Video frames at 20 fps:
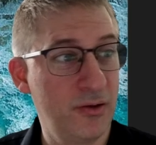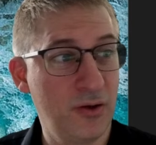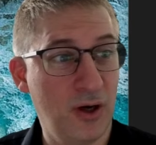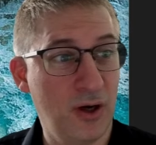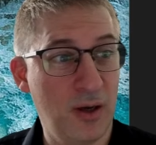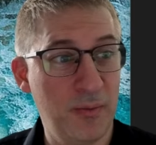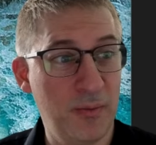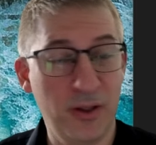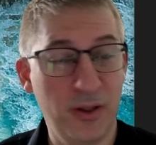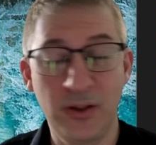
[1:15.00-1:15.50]

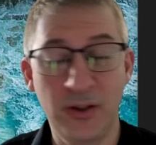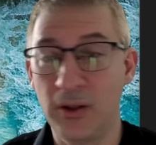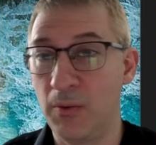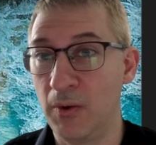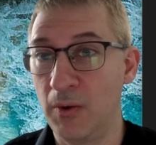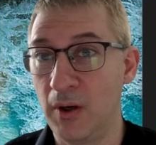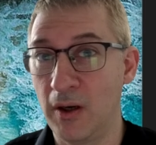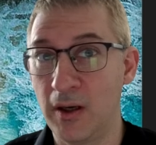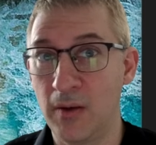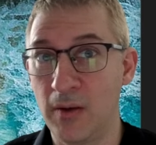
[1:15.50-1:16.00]
topic, so we're
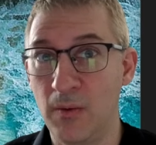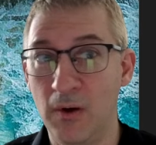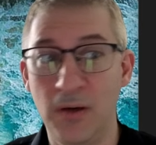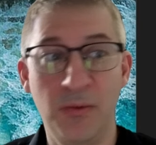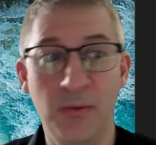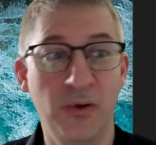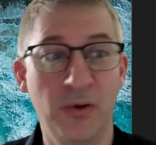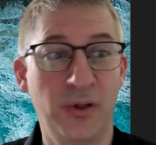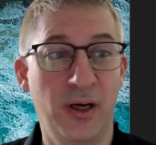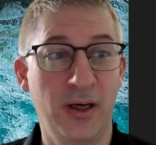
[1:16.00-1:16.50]
not going to worry
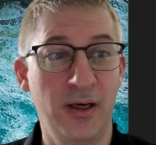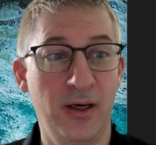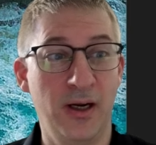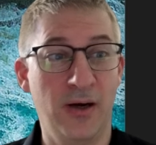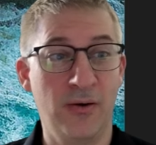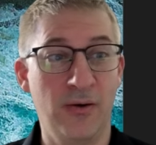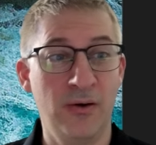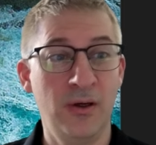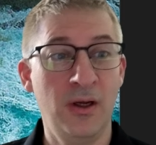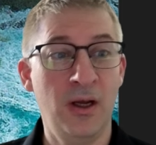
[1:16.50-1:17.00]
about that
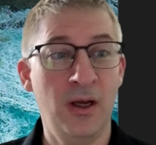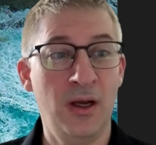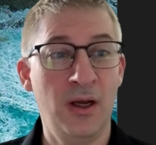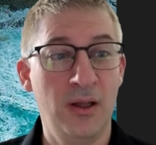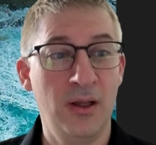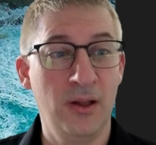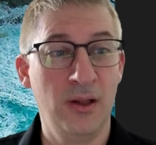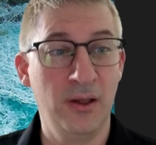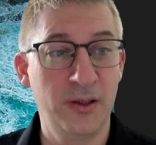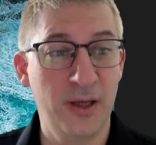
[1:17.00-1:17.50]
now.
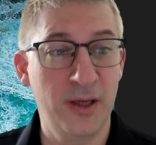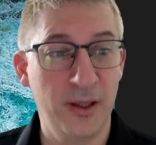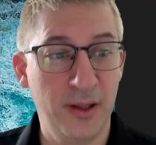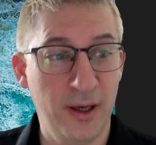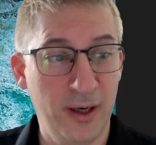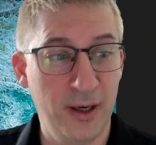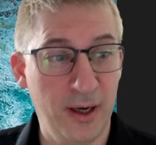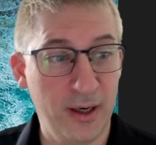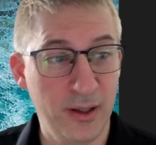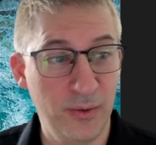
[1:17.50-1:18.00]
Let's get
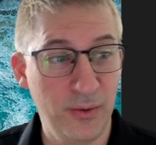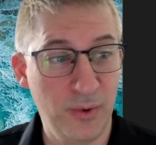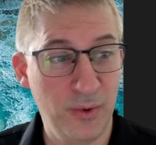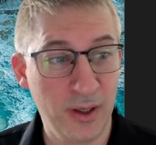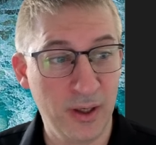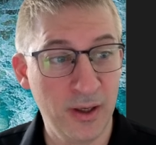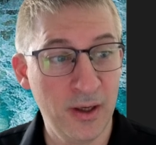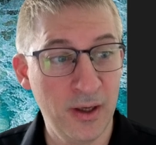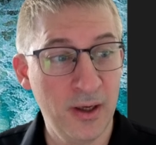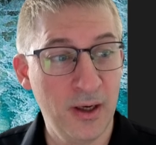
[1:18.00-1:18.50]
that out of the
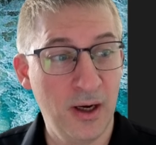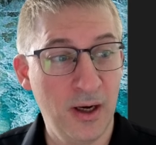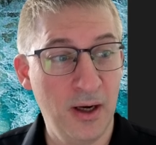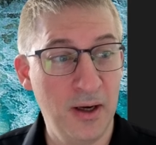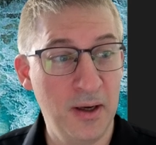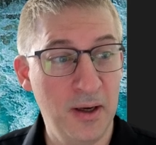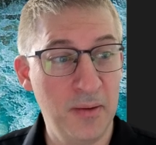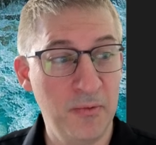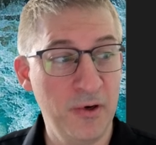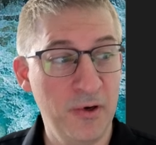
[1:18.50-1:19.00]
way.
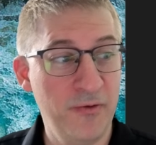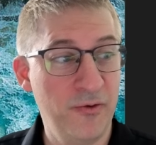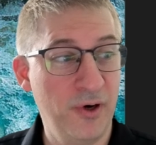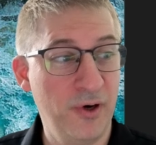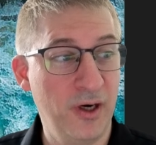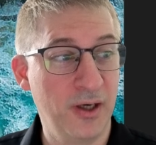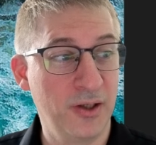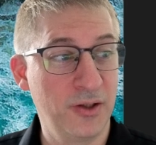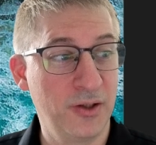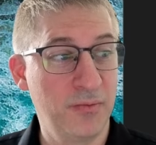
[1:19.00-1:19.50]

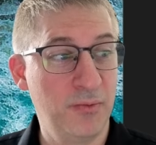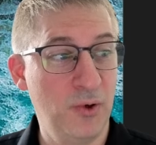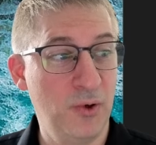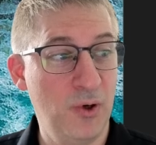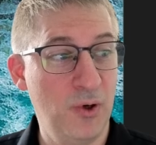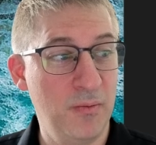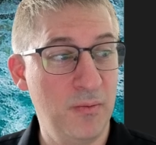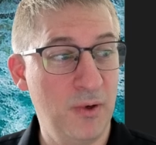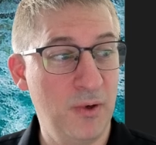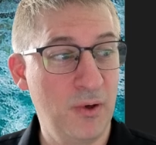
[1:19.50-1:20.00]
Refresh.
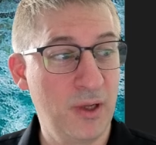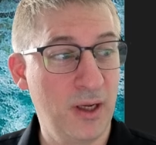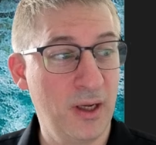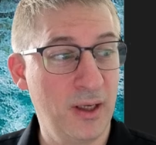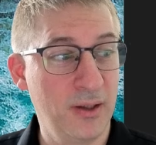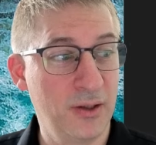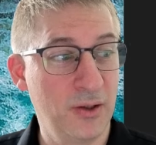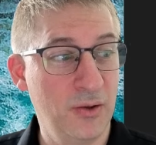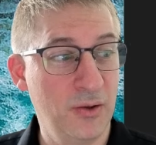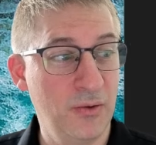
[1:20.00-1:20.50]
Boom.
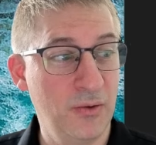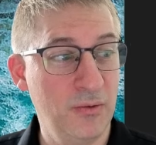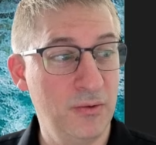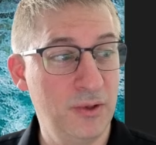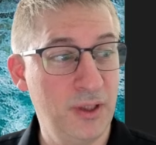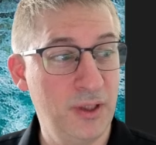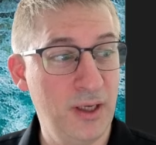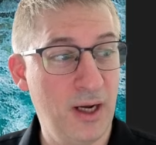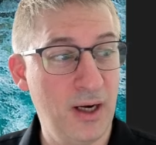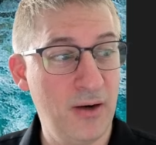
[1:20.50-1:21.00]
Okay, so
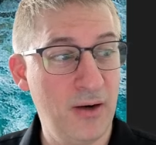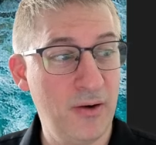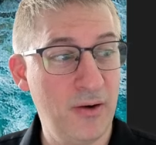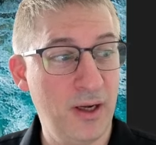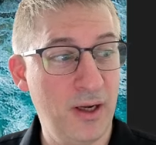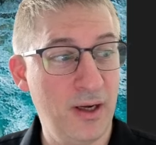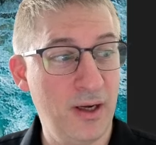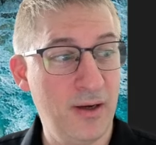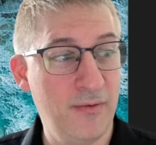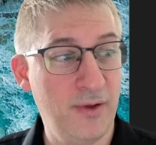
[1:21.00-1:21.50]
see, I already
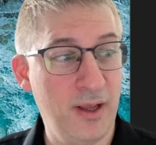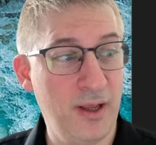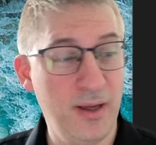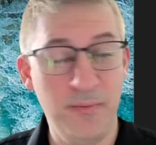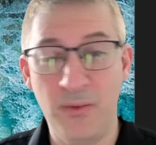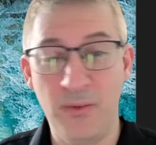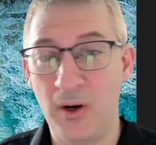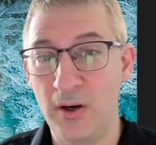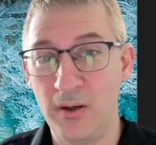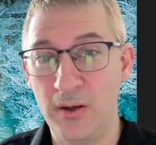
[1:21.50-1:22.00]
have 8
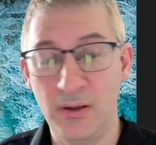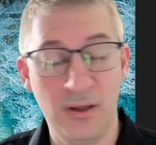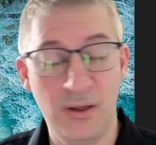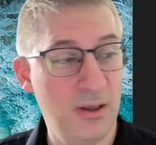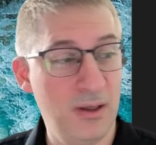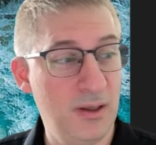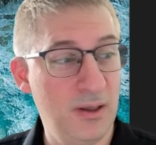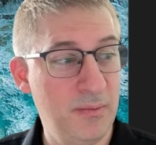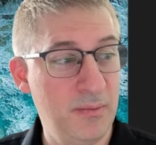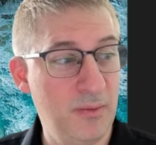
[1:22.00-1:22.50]

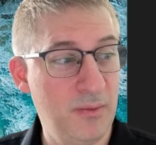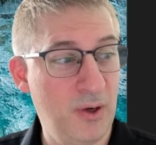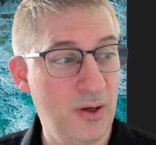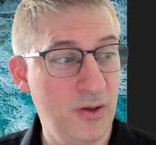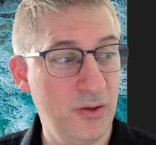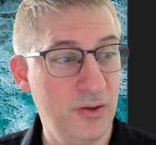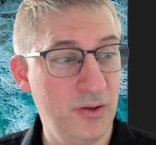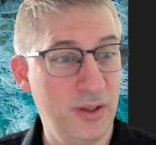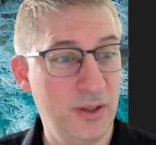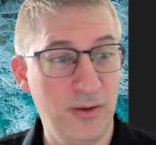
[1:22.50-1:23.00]

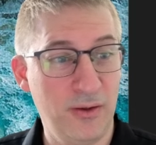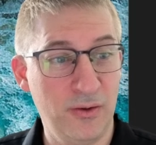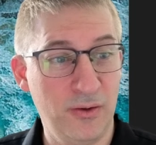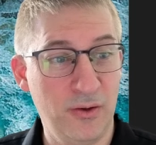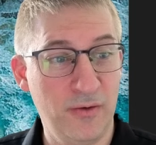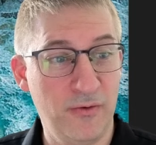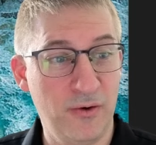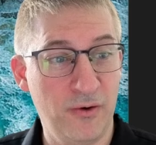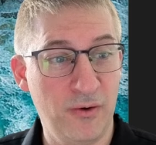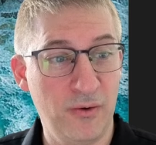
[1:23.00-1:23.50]
models
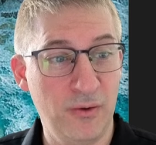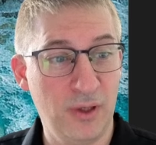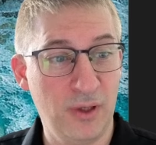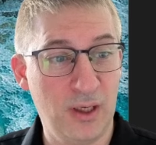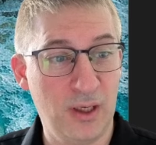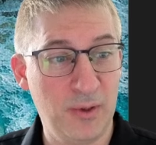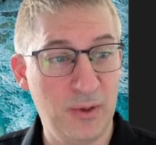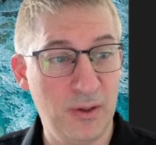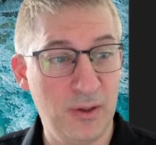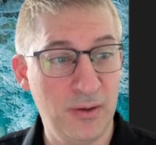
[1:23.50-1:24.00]
downloaded for
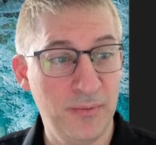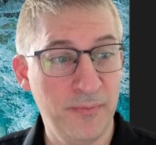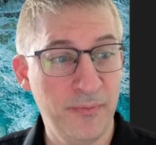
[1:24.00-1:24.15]
Olama.